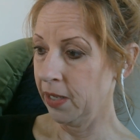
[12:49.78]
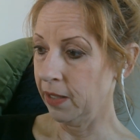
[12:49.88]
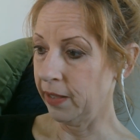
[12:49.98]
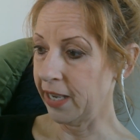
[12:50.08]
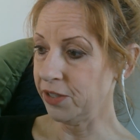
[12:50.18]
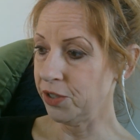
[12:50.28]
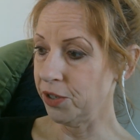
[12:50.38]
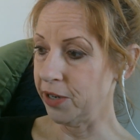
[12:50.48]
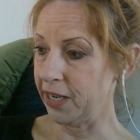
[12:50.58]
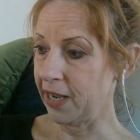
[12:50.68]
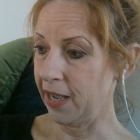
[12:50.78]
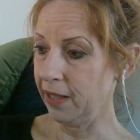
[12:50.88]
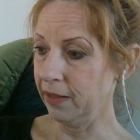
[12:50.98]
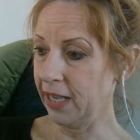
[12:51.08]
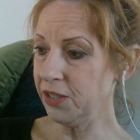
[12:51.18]
Lester
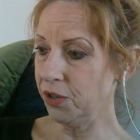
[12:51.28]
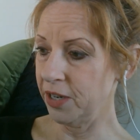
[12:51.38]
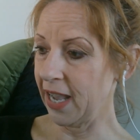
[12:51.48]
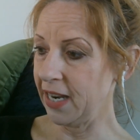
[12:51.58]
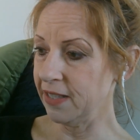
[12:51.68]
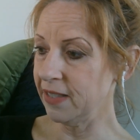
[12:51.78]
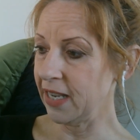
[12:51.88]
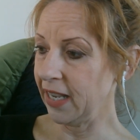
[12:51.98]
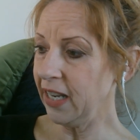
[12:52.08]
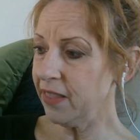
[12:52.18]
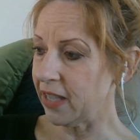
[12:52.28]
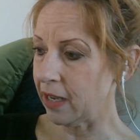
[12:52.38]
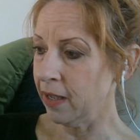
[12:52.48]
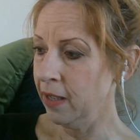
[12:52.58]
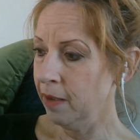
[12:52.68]
and I didn't see anything
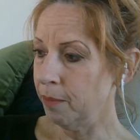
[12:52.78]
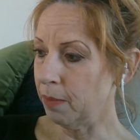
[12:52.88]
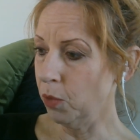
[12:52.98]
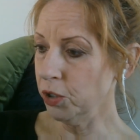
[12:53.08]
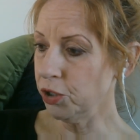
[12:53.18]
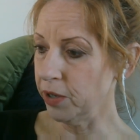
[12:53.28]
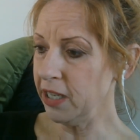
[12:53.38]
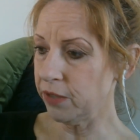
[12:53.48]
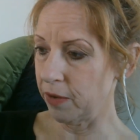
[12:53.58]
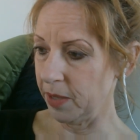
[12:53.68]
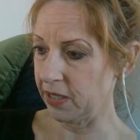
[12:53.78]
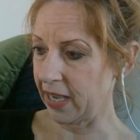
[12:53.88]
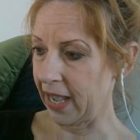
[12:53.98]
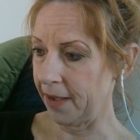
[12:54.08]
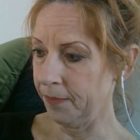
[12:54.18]
but more trees from the
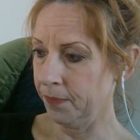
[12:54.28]
sky.